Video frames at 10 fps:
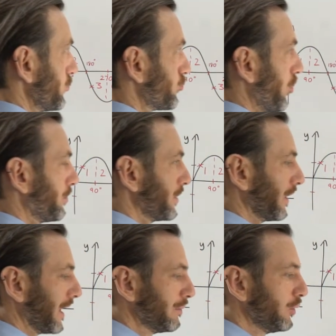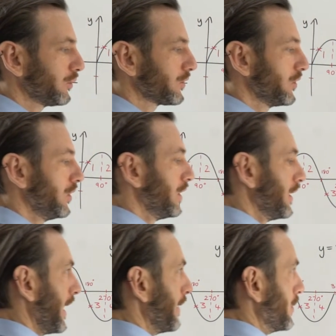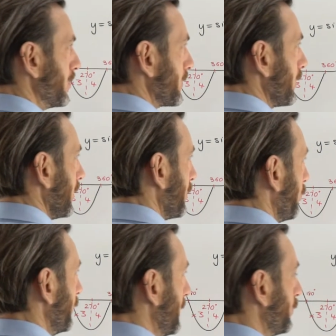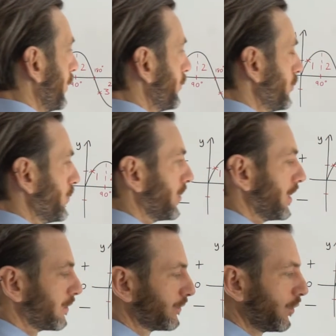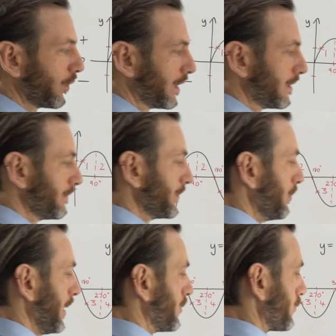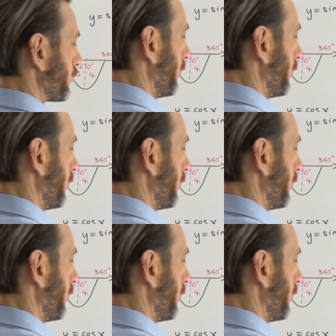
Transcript: to drop the labels. You certainly won't need 1, 2, 3, and 4. You might just